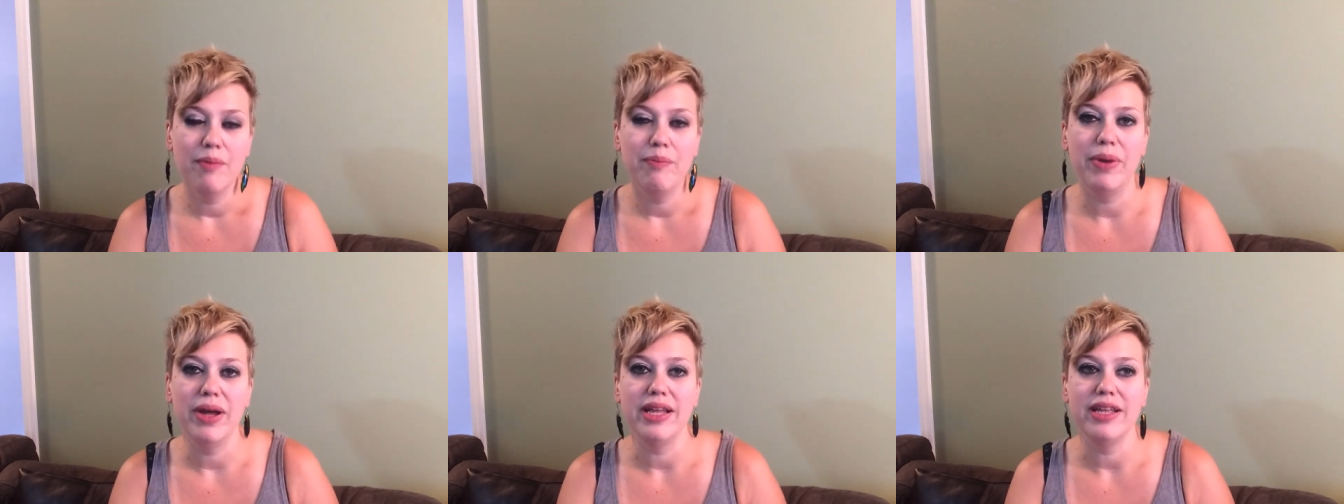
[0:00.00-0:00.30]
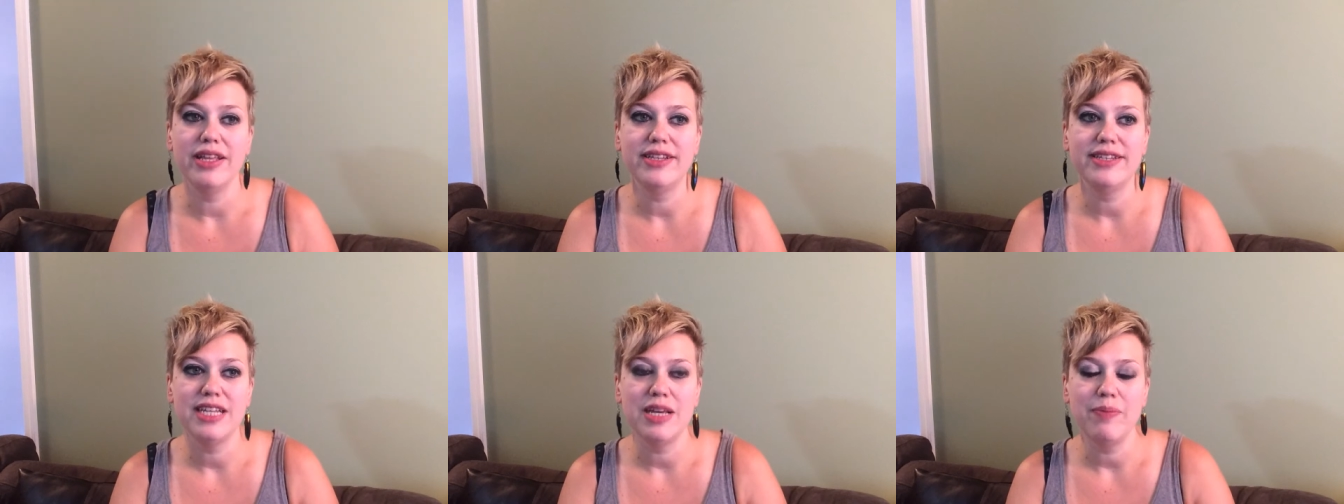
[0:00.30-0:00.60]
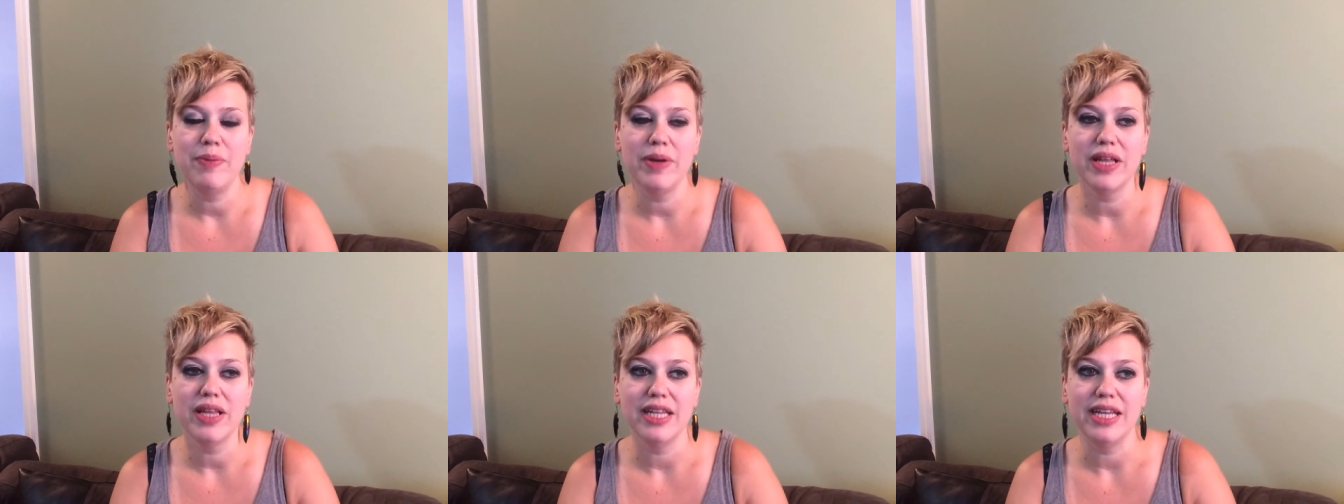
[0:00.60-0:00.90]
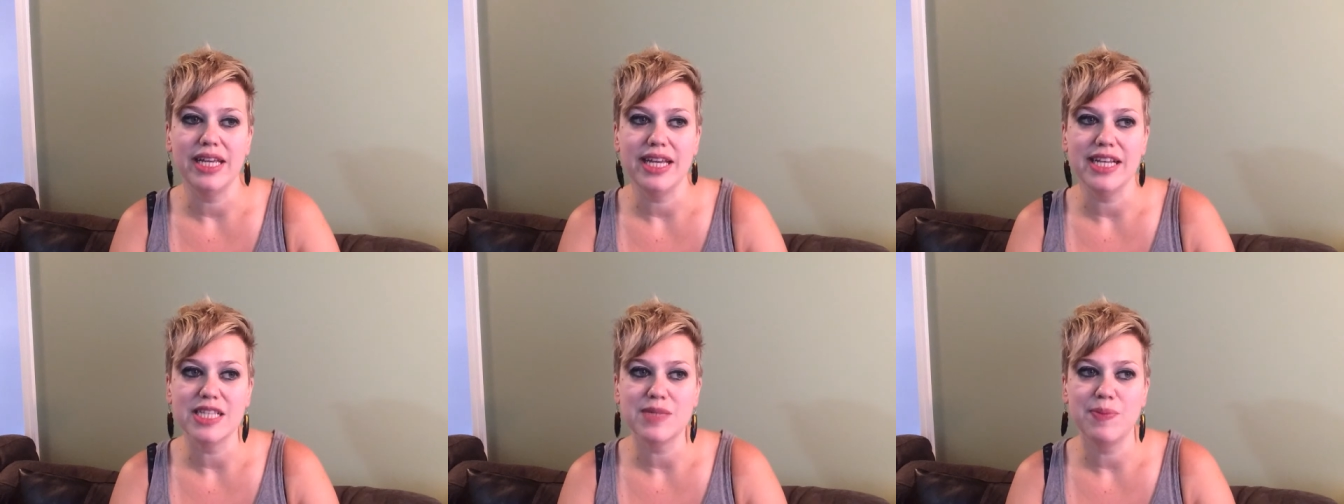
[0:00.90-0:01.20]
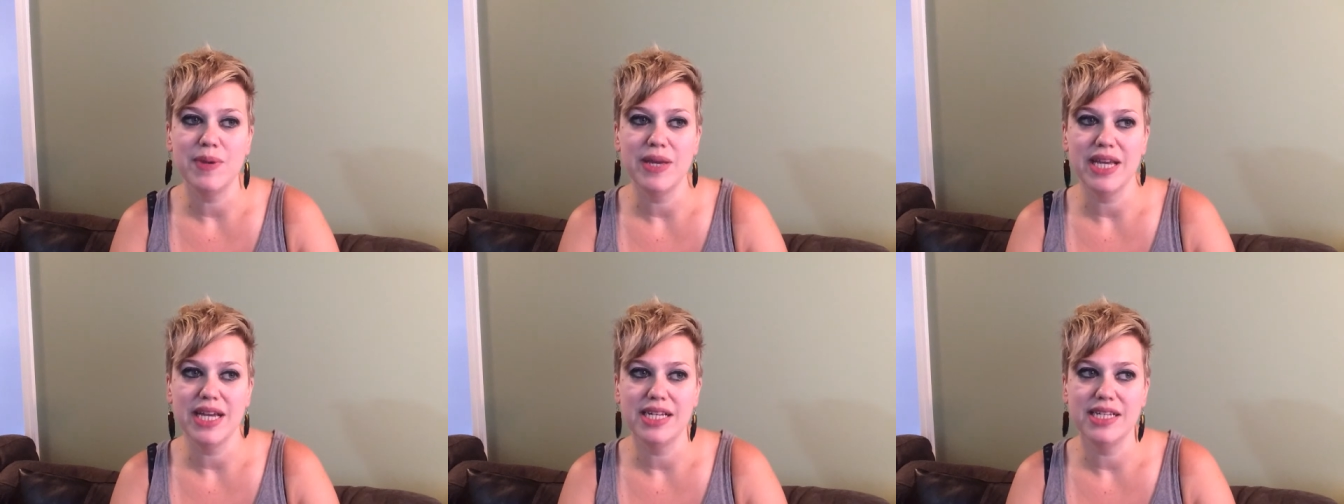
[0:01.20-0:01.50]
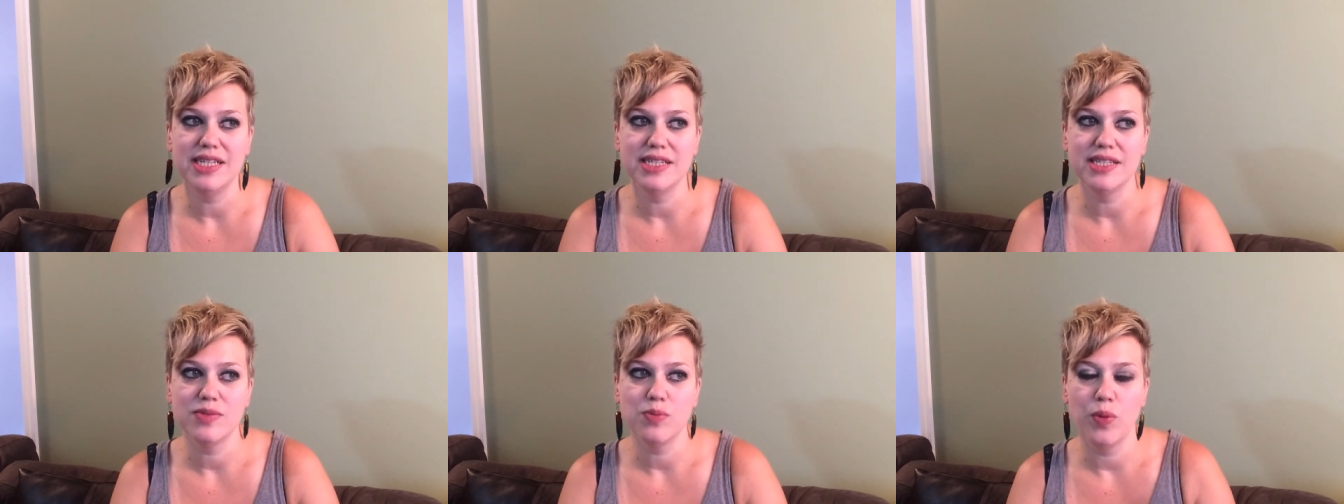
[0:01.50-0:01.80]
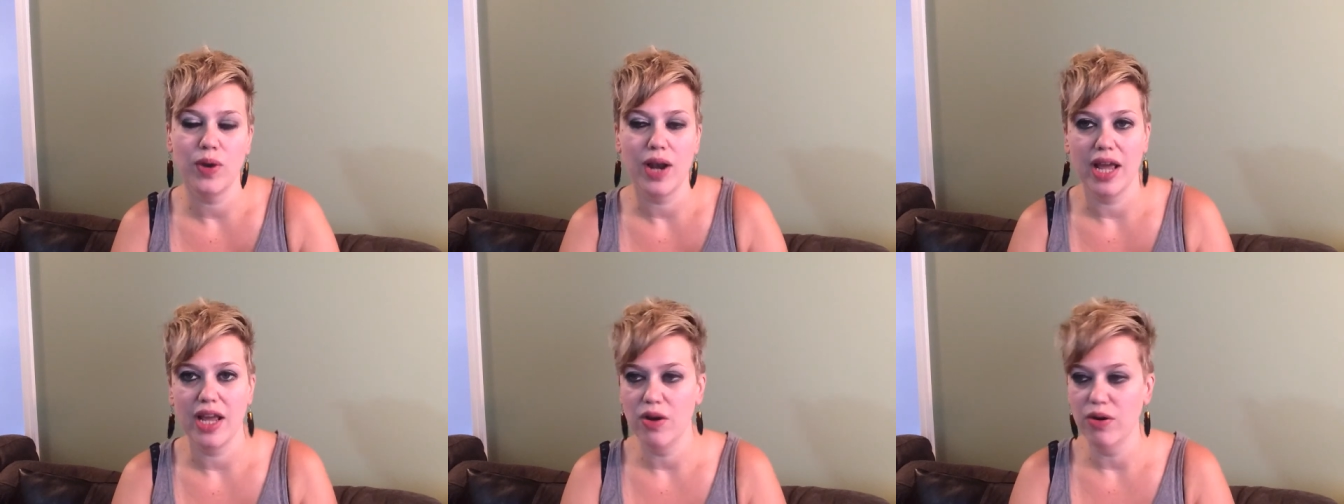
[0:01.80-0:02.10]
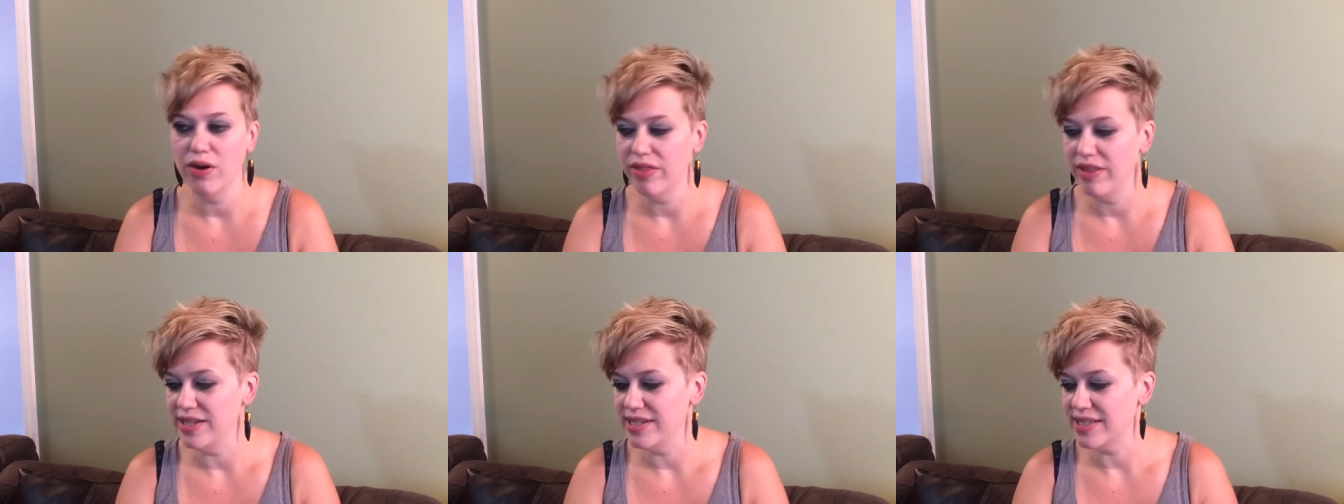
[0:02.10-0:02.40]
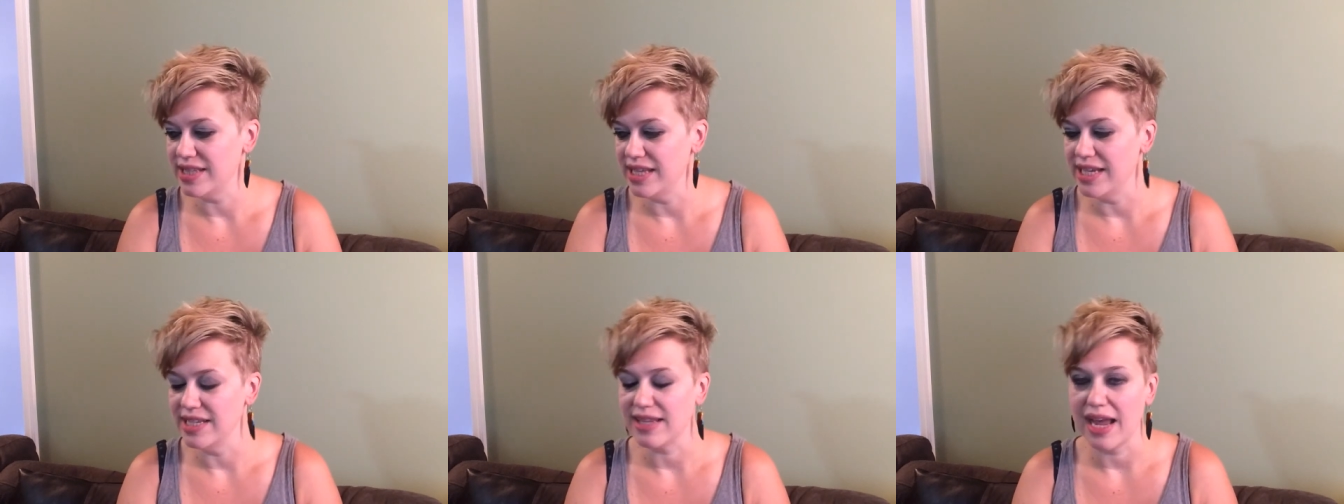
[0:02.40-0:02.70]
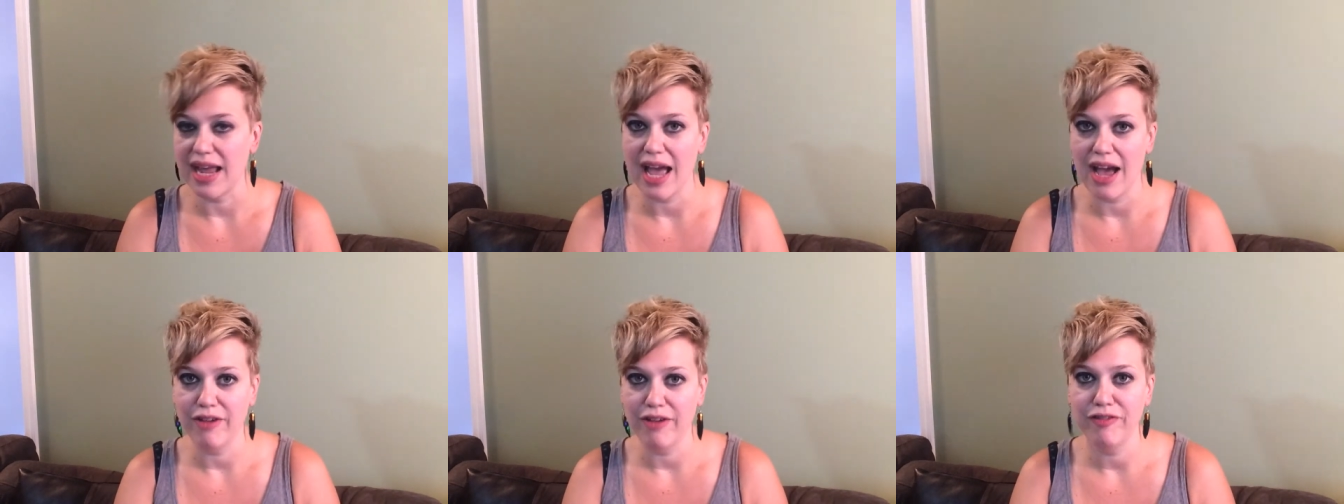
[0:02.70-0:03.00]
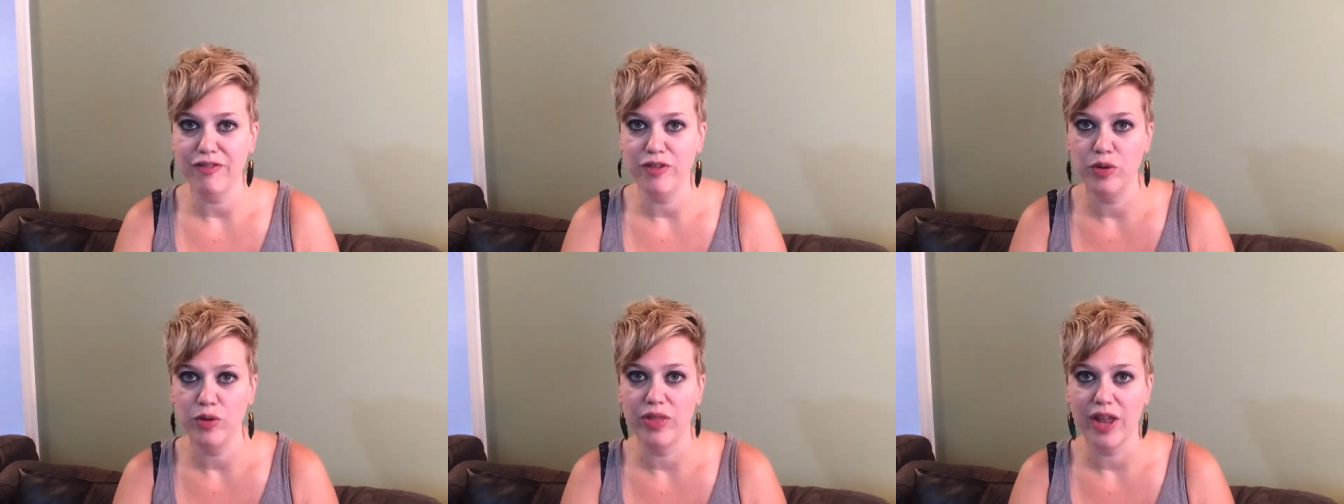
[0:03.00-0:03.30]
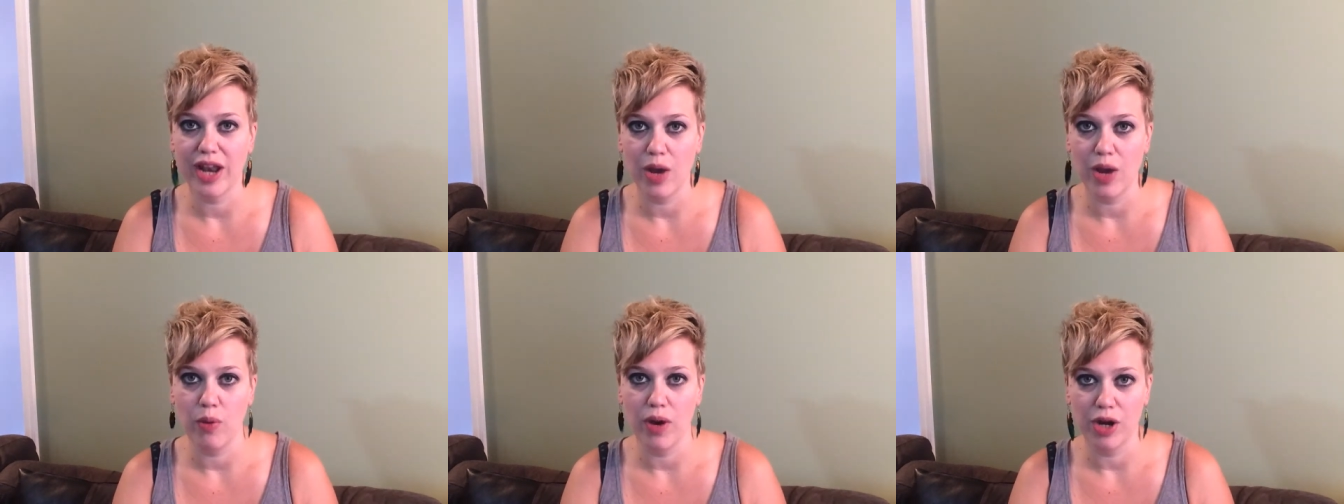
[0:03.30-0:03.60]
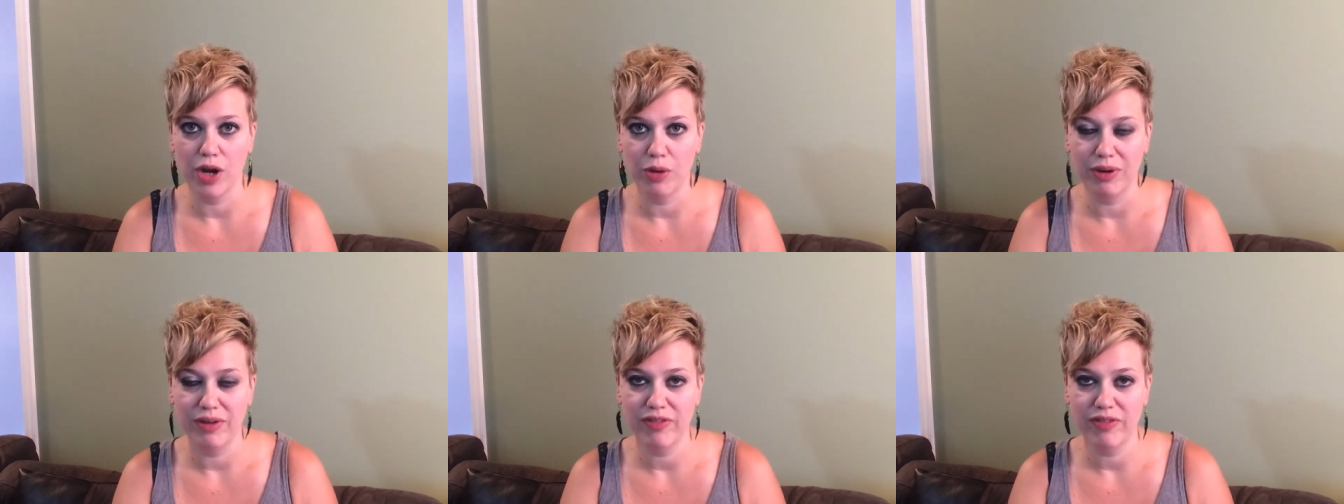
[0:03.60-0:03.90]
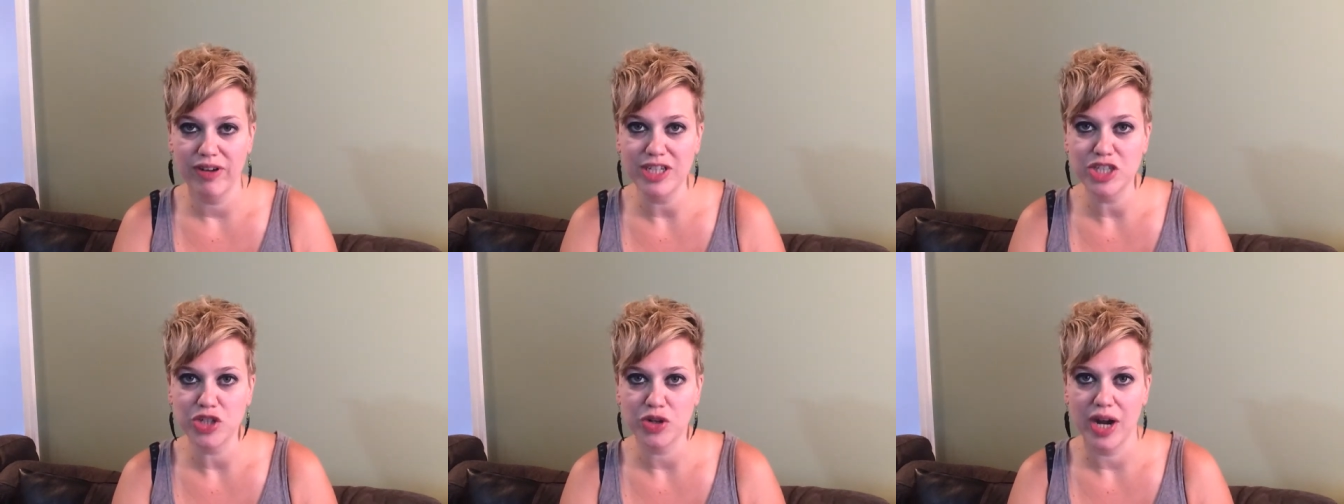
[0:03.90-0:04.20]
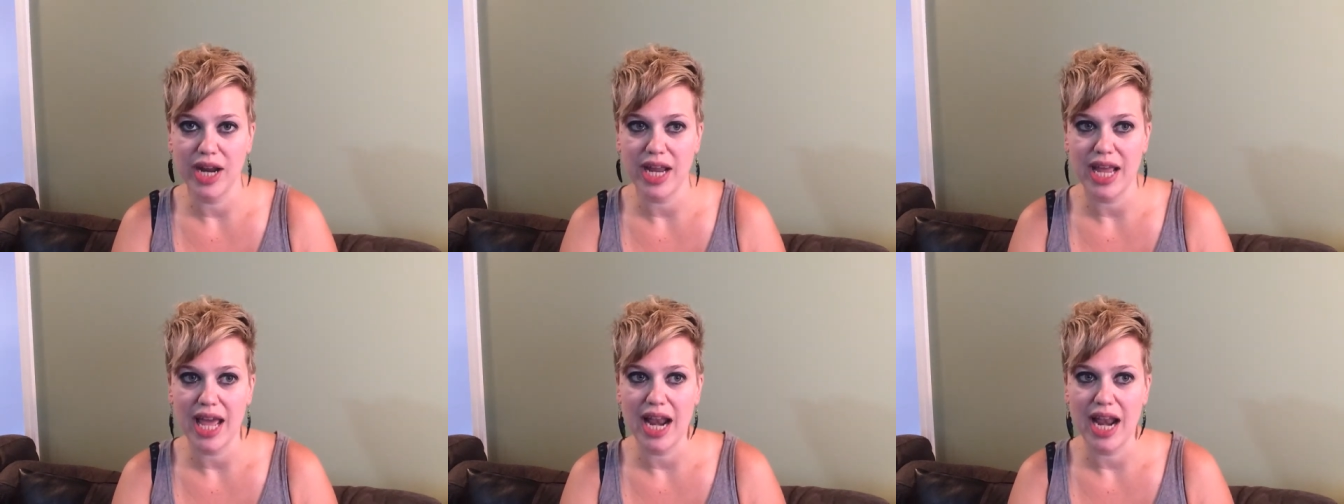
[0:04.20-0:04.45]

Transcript: But typically, it's because when I go to these things, I have food that I want to refrigerate,